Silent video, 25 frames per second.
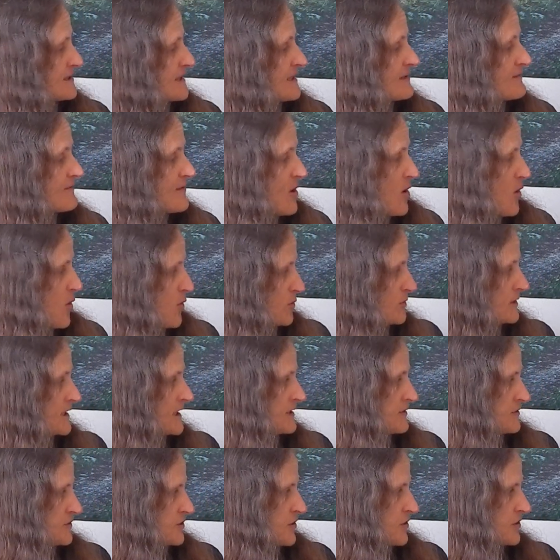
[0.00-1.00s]
and the
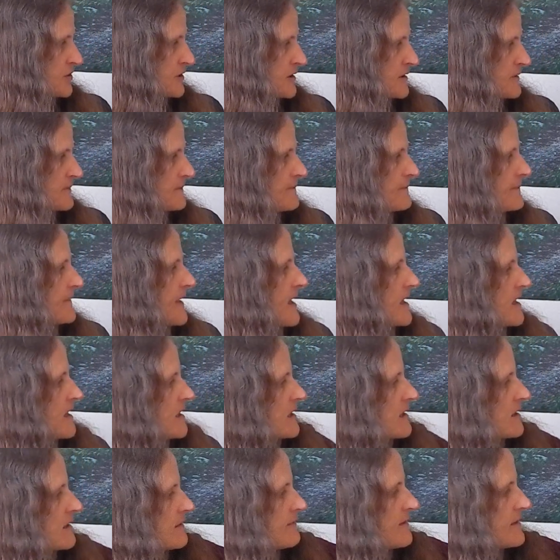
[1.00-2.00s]
only internal.
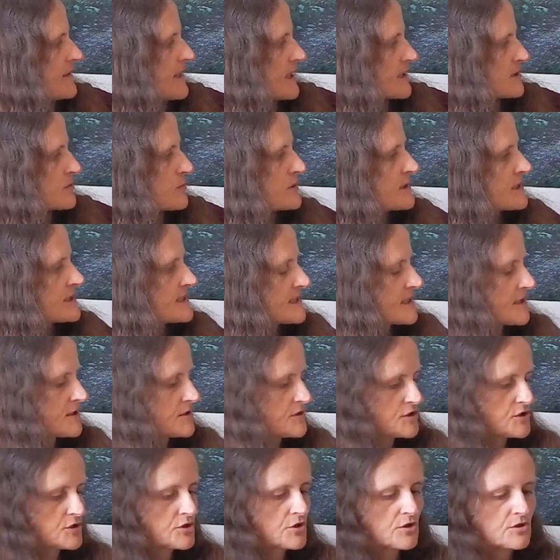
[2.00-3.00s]
The next one is
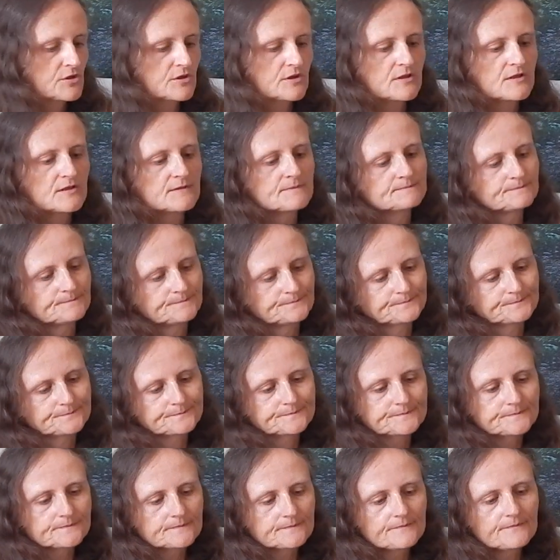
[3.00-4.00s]
external,
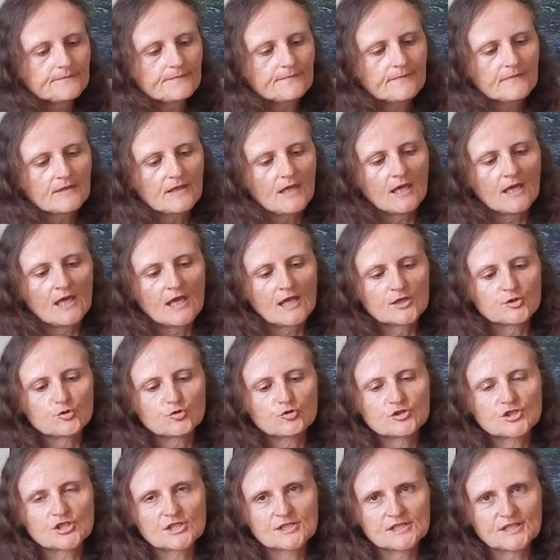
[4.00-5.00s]
and
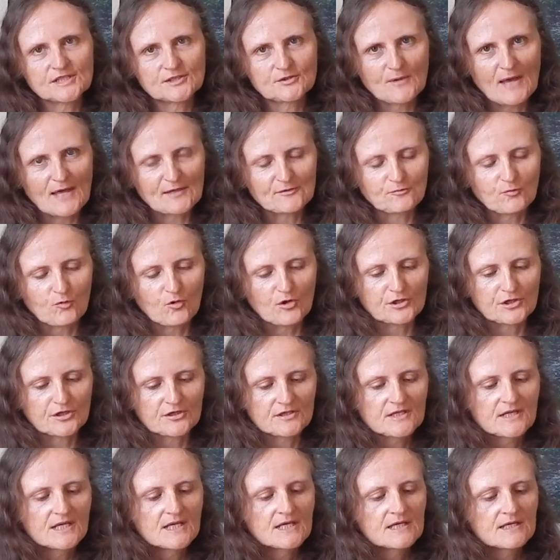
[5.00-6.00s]
you just need to add
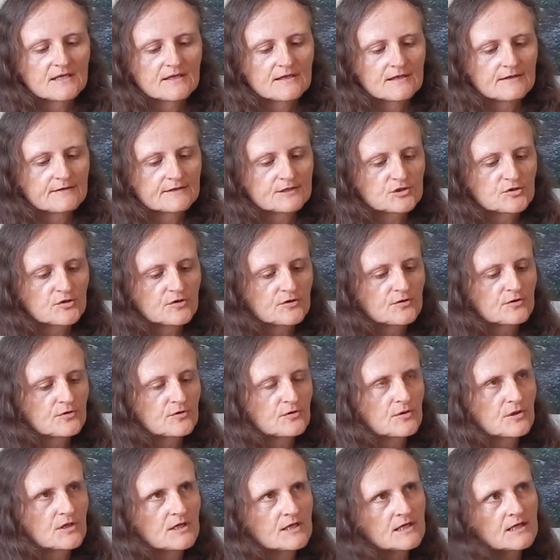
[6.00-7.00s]
water. It's
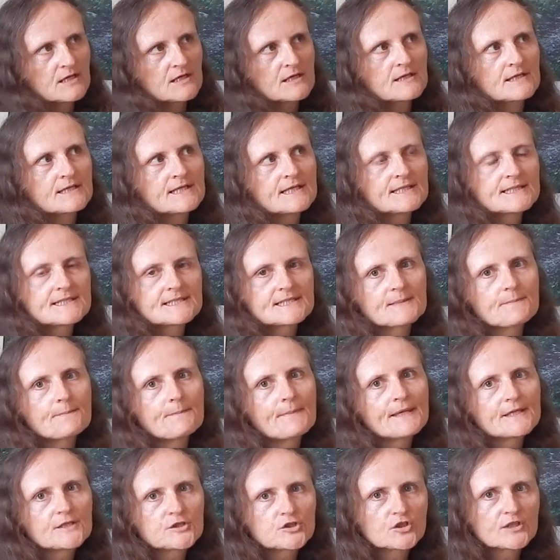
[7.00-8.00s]
a
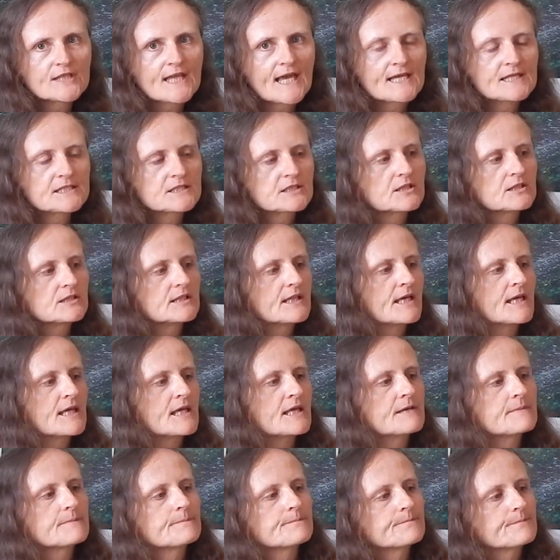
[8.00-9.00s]
bentonite
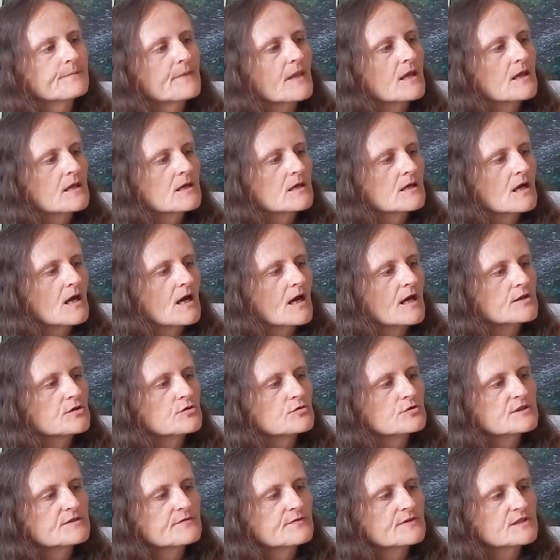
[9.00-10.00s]
clay. I
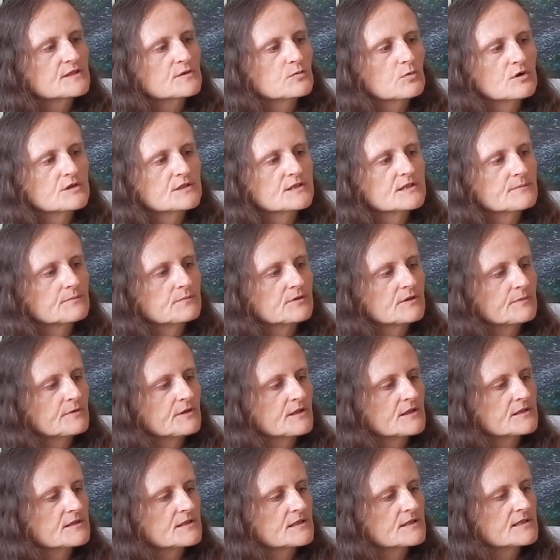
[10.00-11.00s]
use this one simply
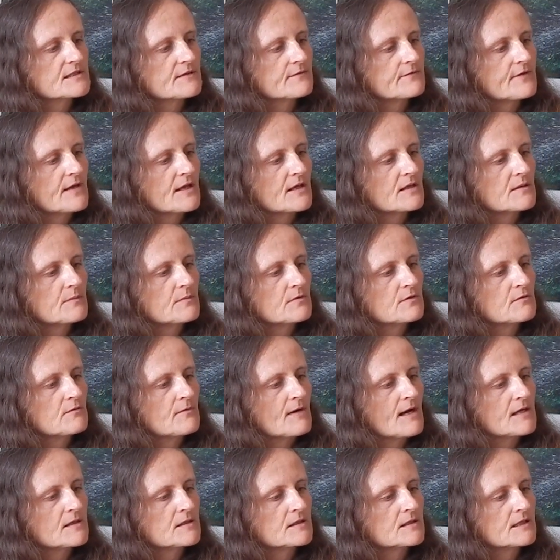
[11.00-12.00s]
because it's available
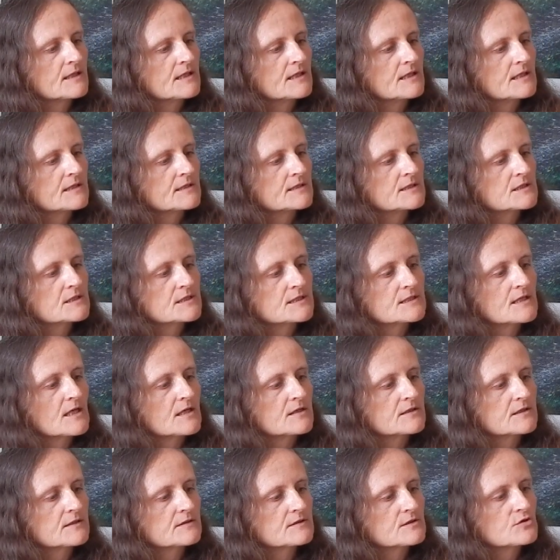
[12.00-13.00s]
widely and it's
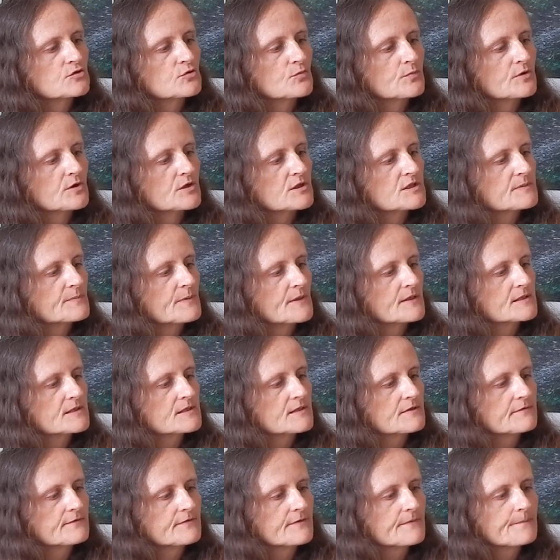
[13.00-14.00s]
not super
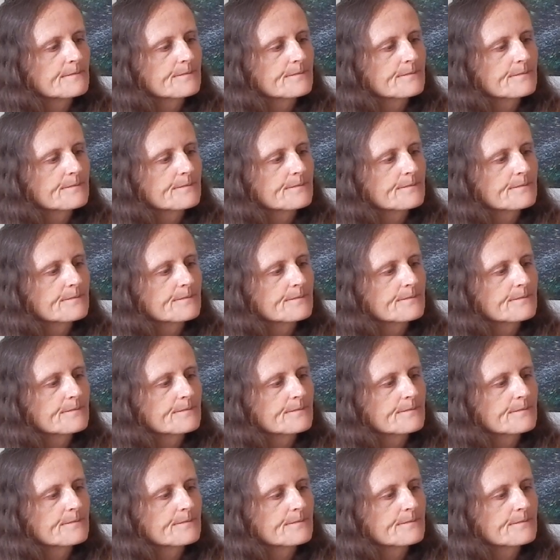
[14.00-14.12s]
expensive.